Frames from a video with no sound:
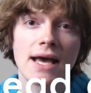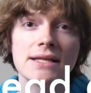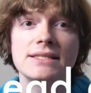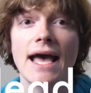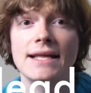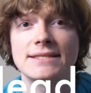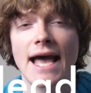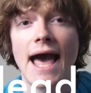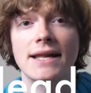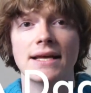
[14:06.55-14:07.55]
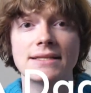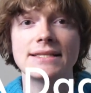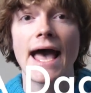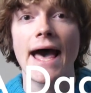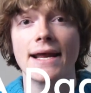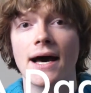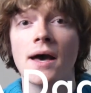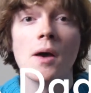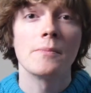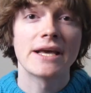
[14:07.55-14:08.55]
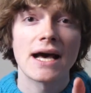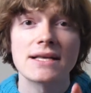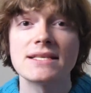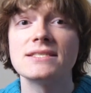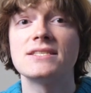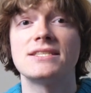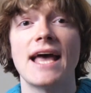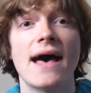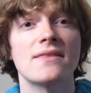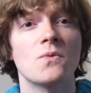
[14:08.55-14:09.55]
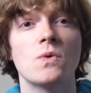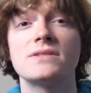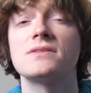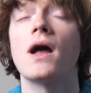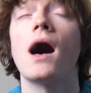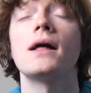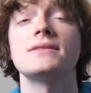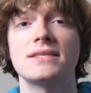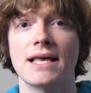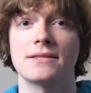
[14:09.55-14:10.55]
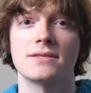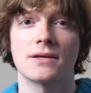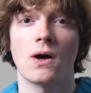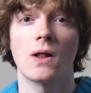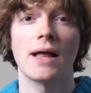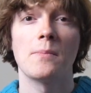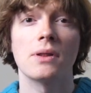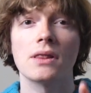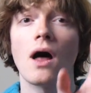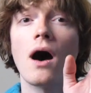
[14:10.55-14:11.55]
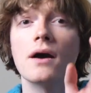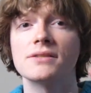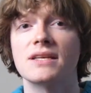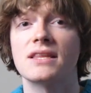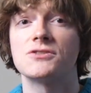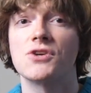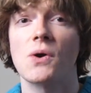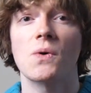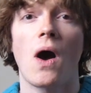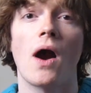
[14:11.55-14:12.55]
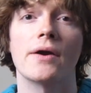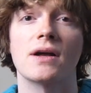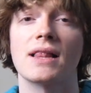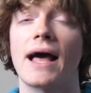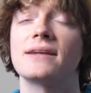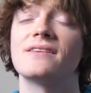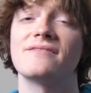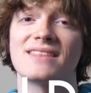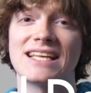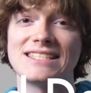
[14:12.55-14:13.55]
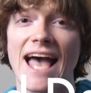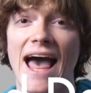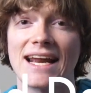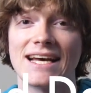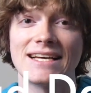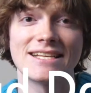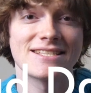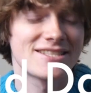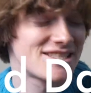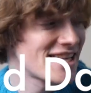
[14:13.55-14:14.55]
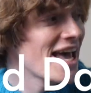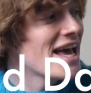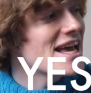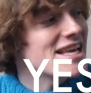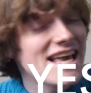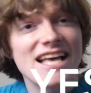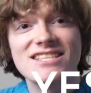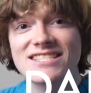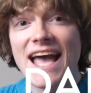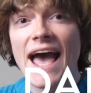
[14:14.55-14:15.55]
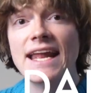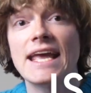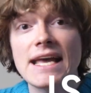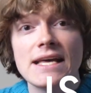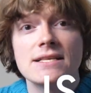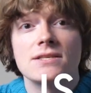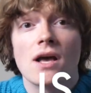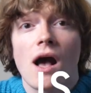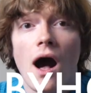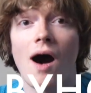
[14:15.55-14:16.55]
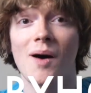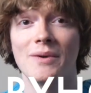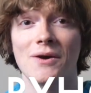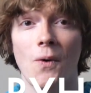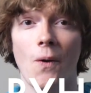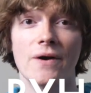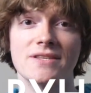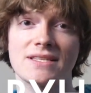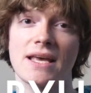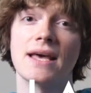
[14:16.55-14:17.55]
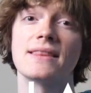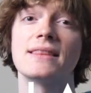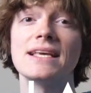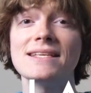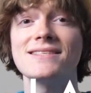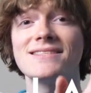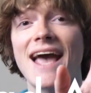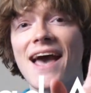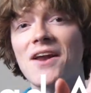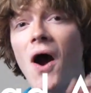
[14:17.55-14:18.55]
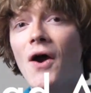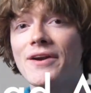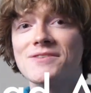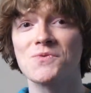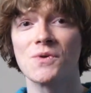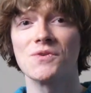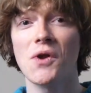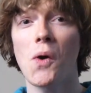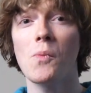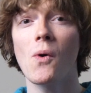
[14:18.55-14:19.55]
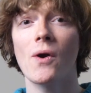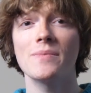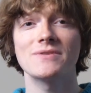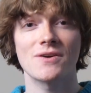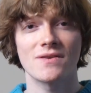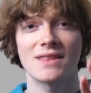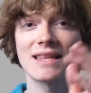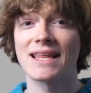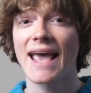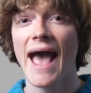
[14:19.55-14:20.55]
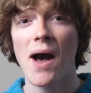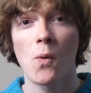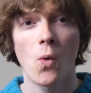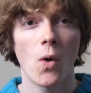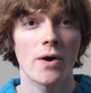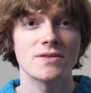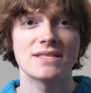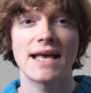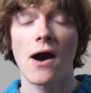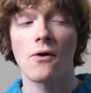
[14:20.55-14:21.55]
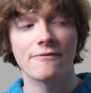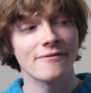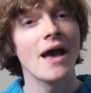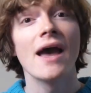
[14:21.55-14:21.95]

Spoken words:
A dead dad, a Dada, because his death was nonsensical and belonged to the joke art collective, the Dadaists. Yes, Dad is hobby horse. These dad artists were no more absurd than the cat war itself.